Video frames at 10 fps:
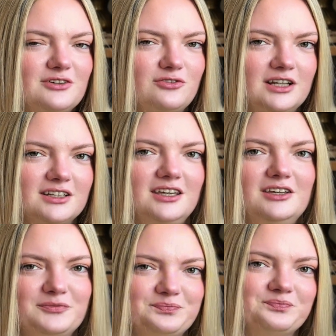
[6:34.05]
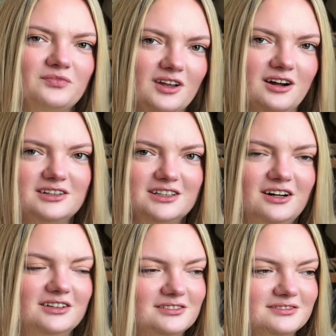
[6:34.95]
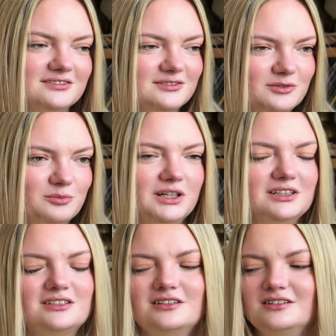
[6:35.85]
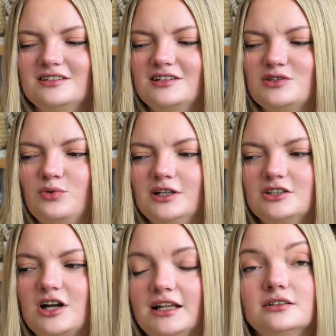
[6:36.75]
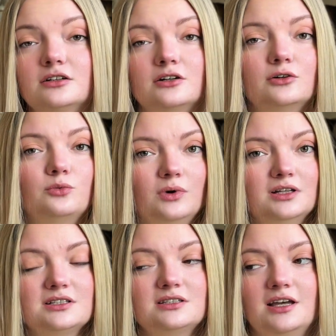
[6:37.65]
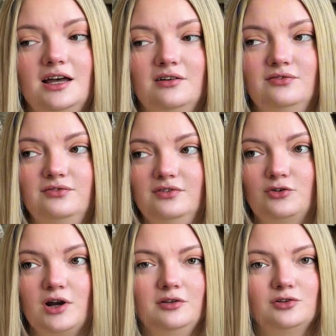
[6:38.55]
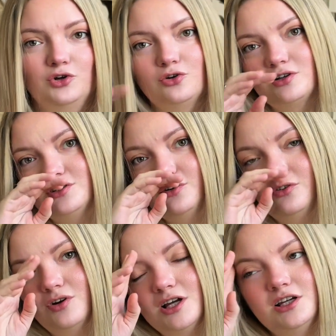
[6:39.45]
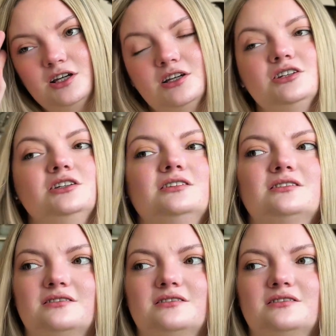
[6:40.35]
Franky cardigan but sweater, and her one have regular yoke, so she